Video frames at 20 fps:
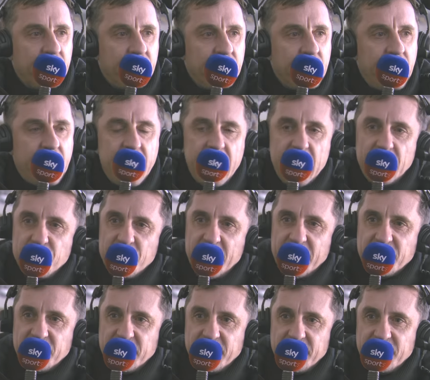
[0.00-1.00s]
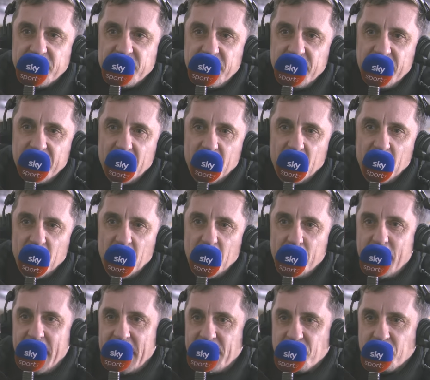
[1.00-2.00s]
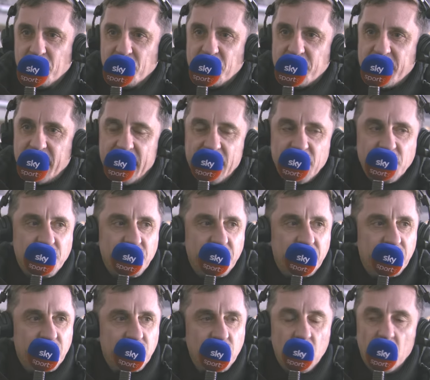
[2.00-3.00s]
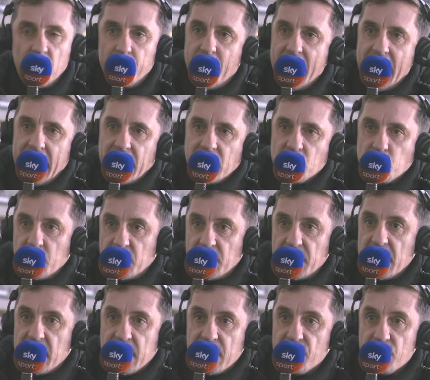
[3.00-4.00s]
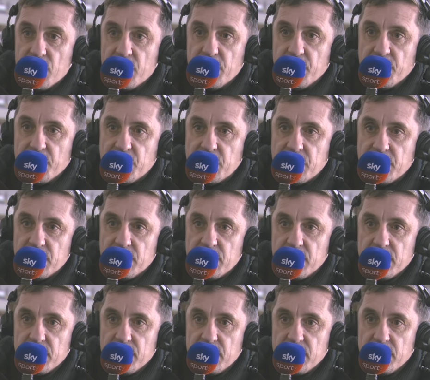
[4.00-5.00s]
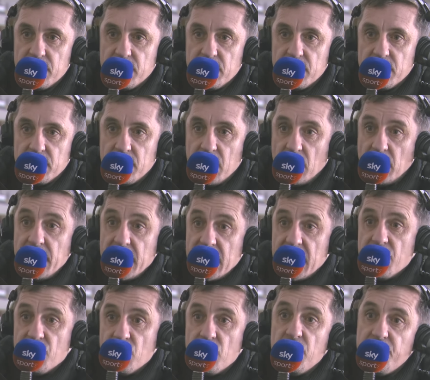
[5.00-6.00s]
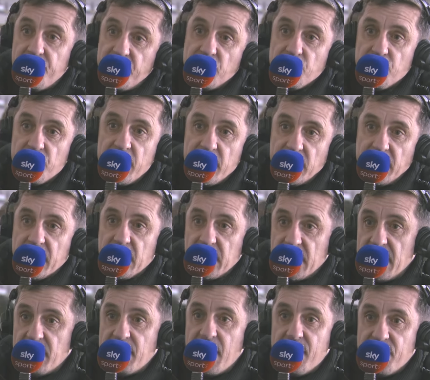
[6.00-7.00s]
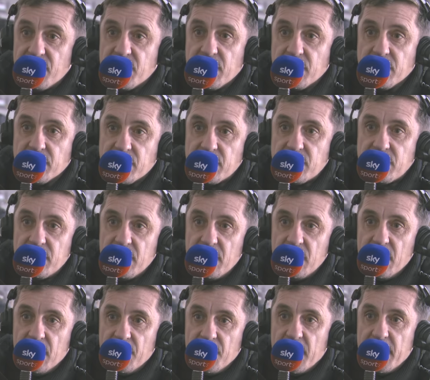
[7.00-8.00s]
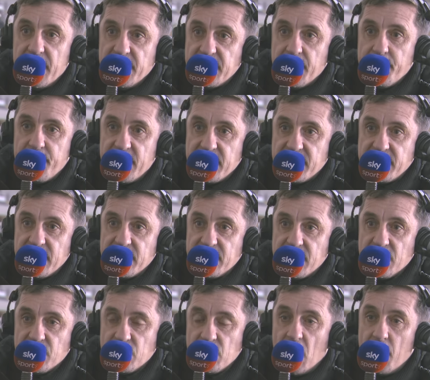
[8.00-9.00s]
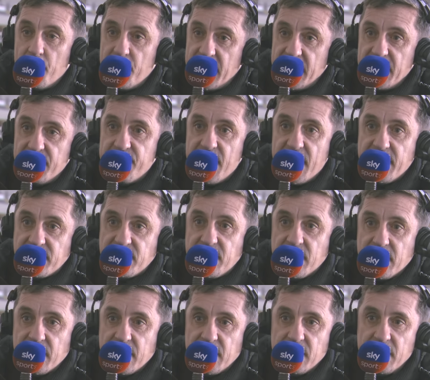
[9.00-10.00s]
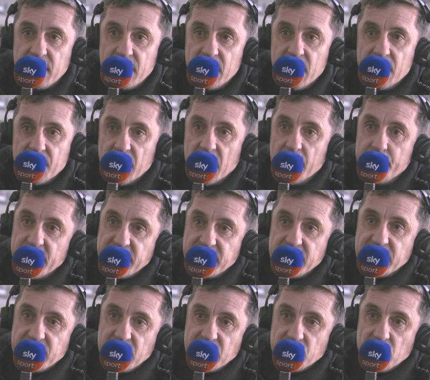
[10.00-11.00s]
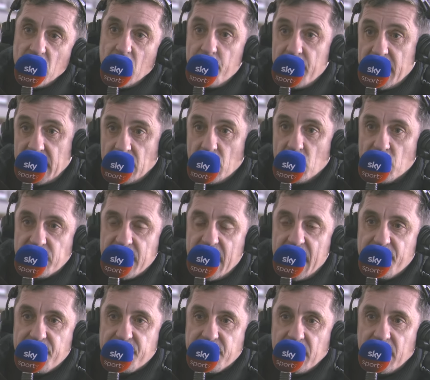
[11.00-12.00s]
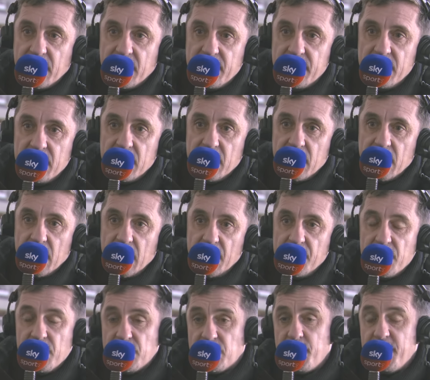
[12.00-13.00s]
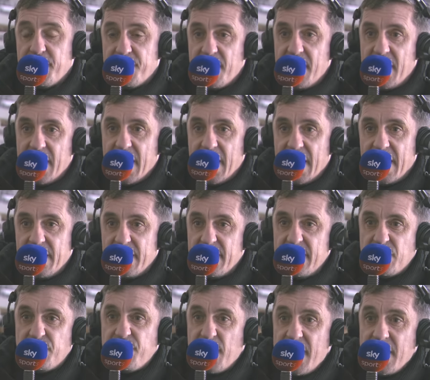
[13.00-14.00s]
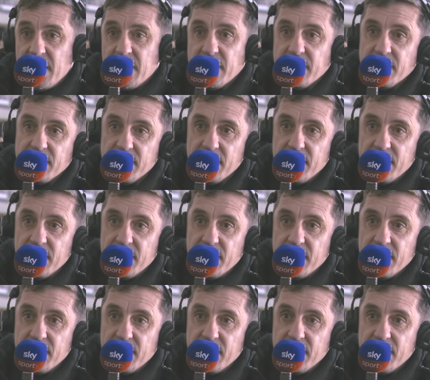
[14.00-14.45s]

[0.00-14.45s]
hairdressers or petrol stations or banks with leaking roofs. A leaking roof is really clear evidence that it's a business that's not being invested in, a business that's not being looked after, and that, to be fair, is failing.